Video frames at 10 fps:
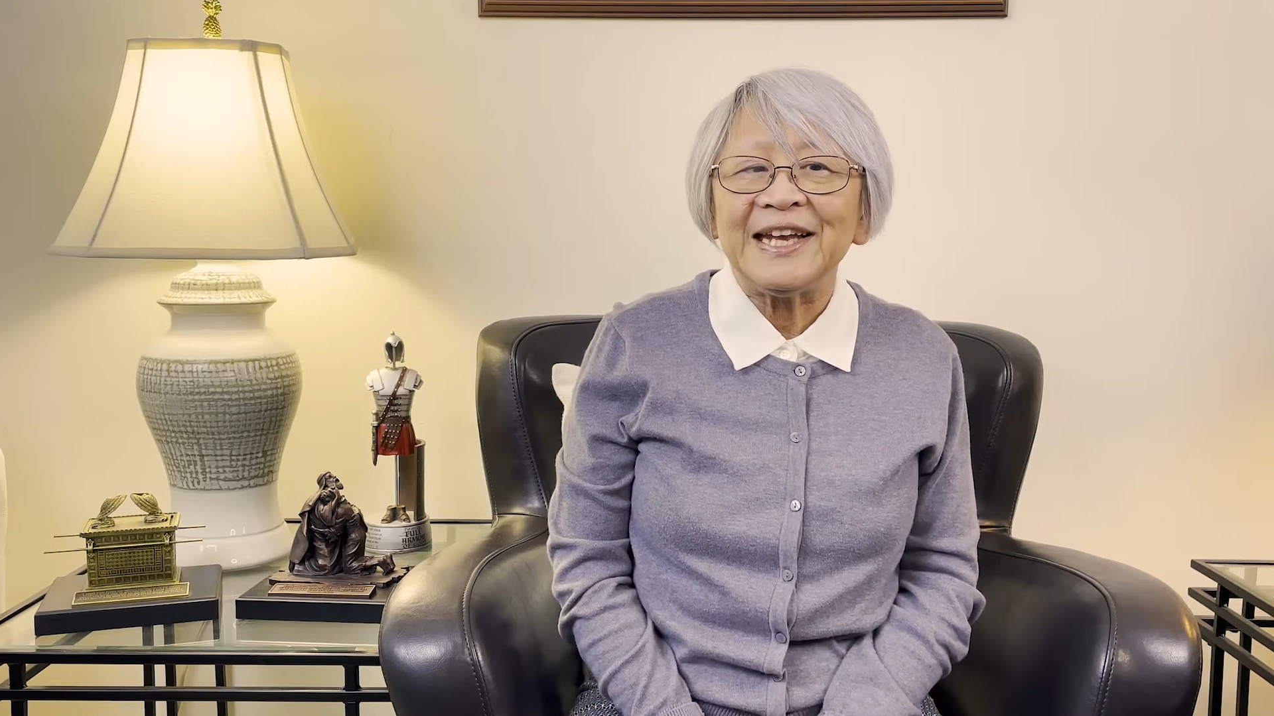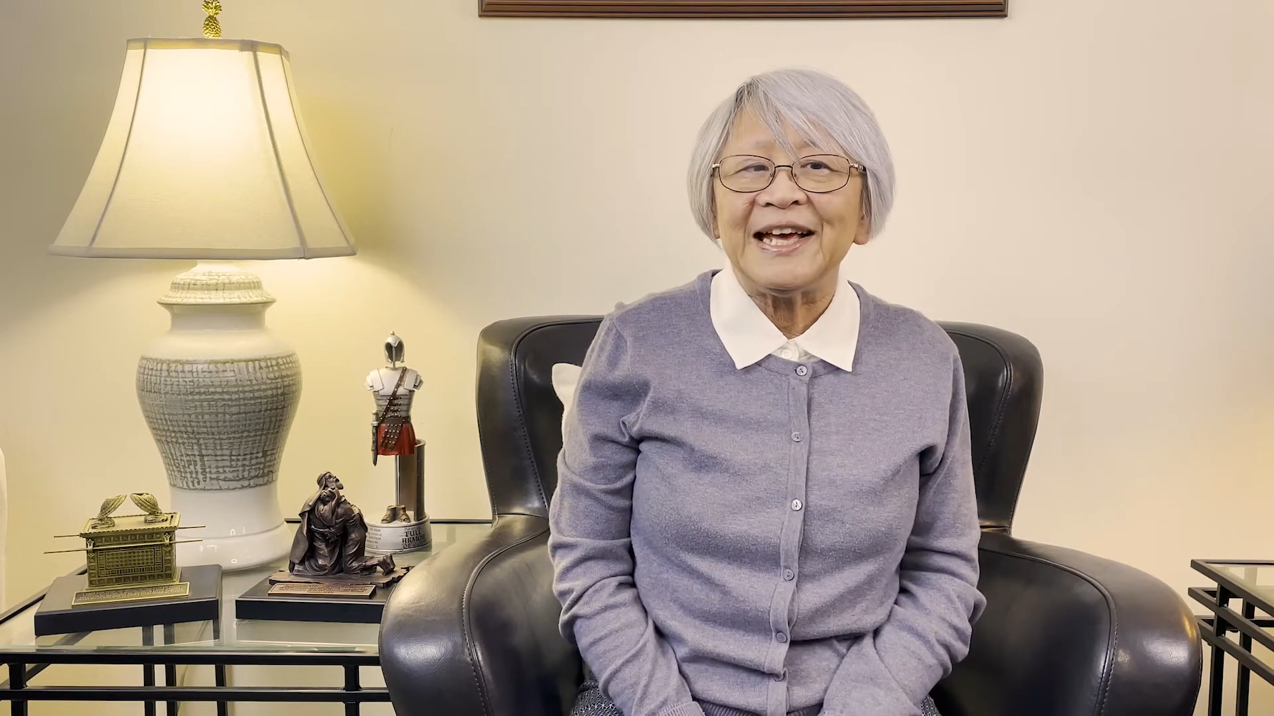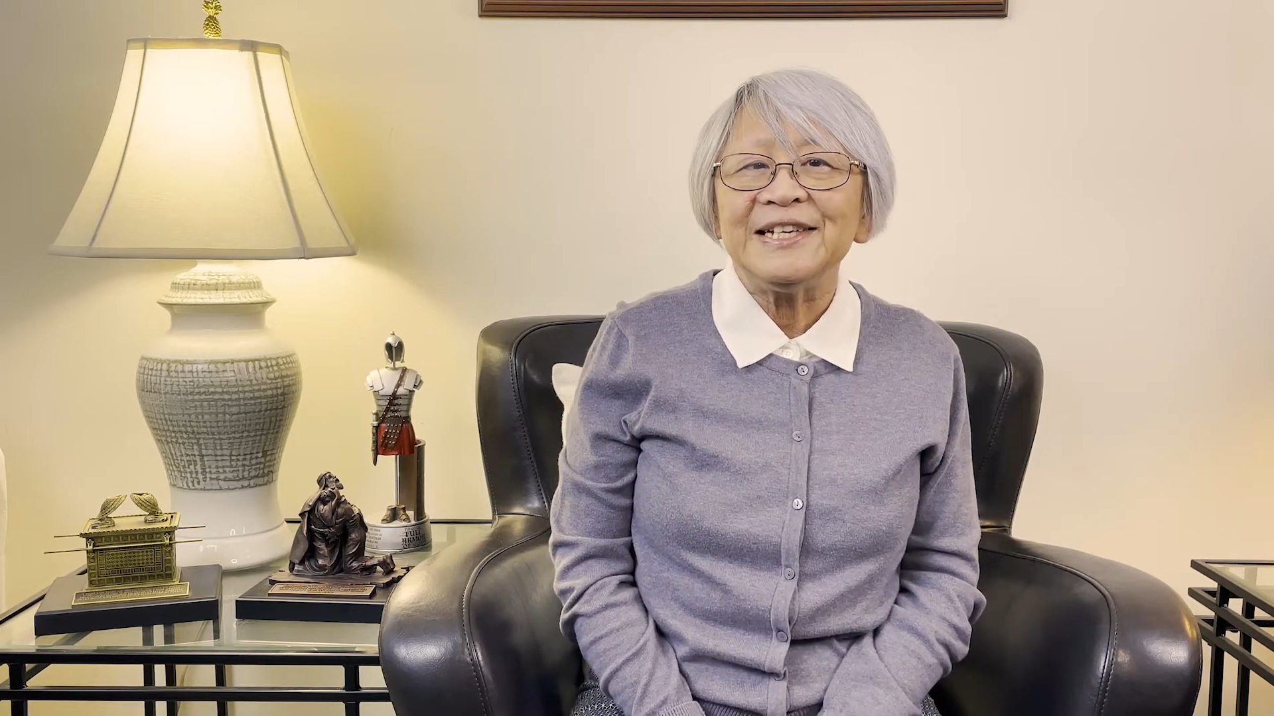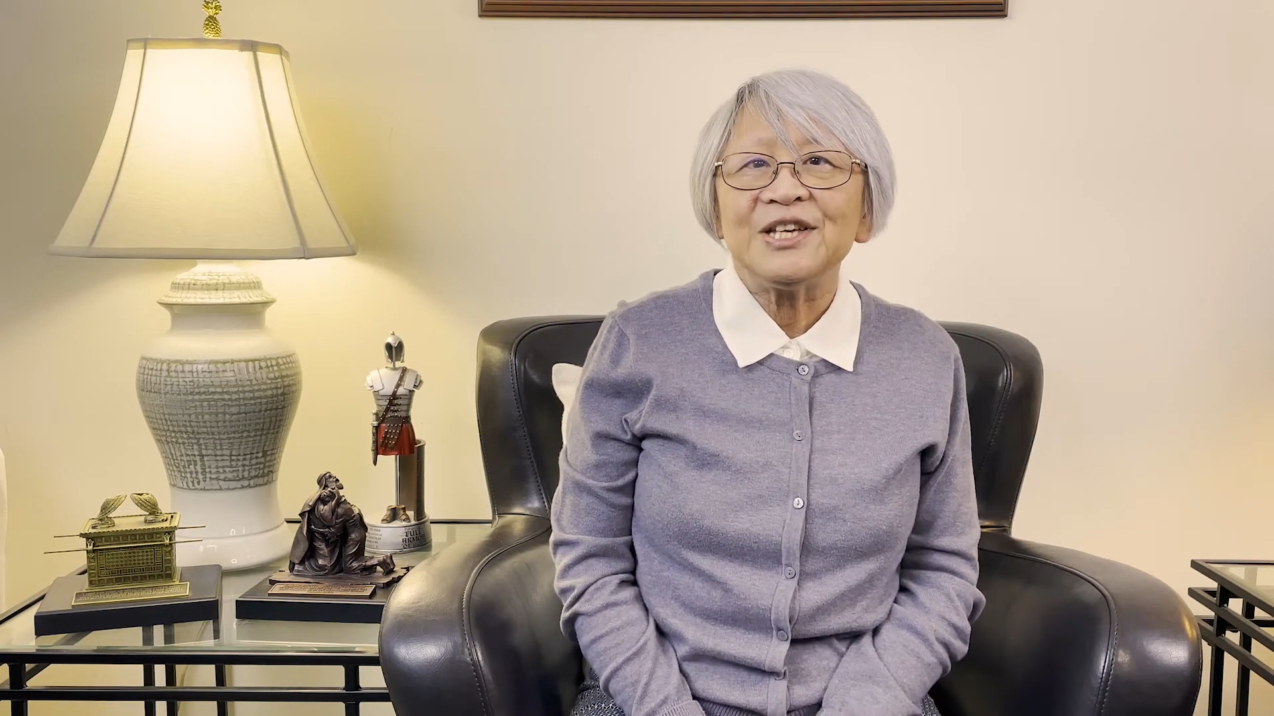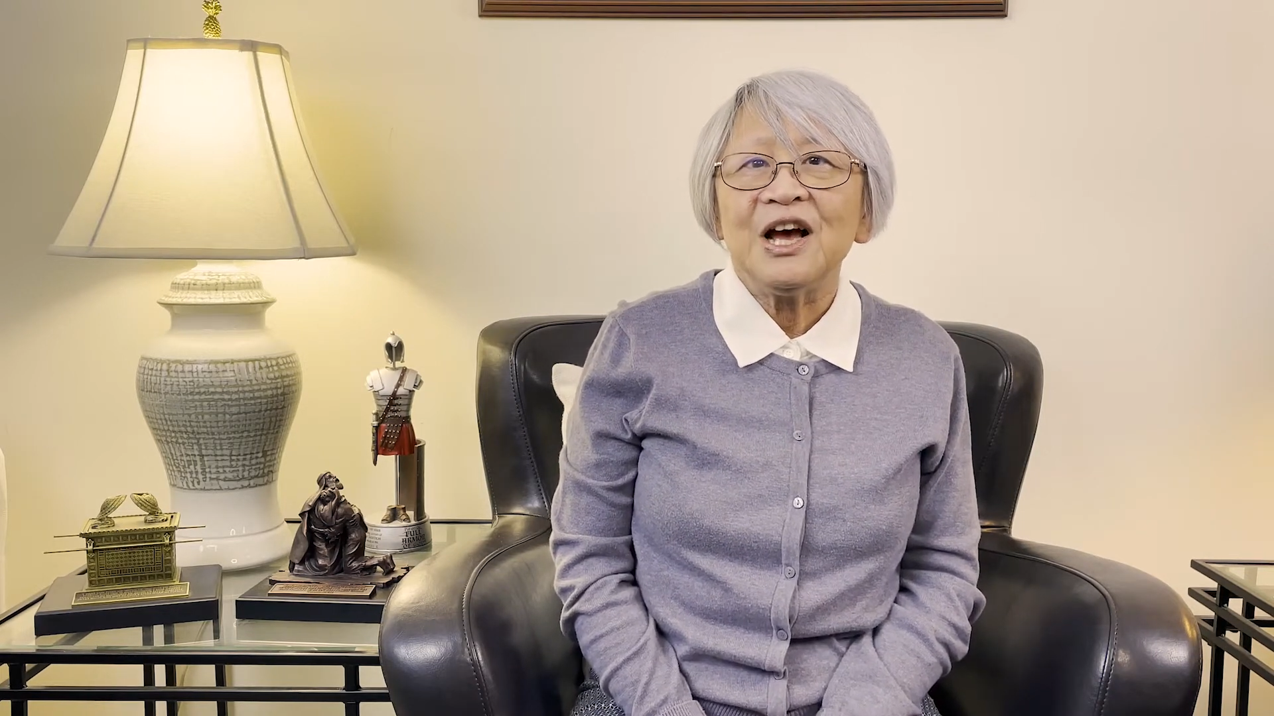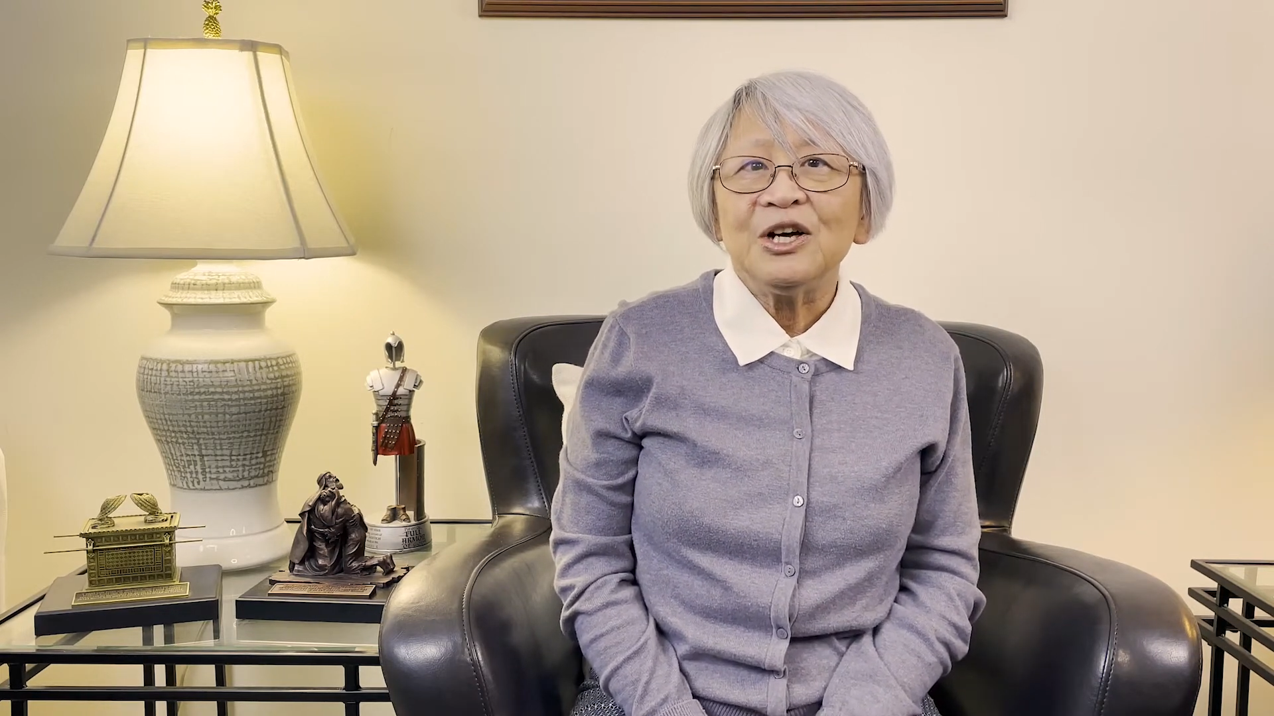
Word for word: days,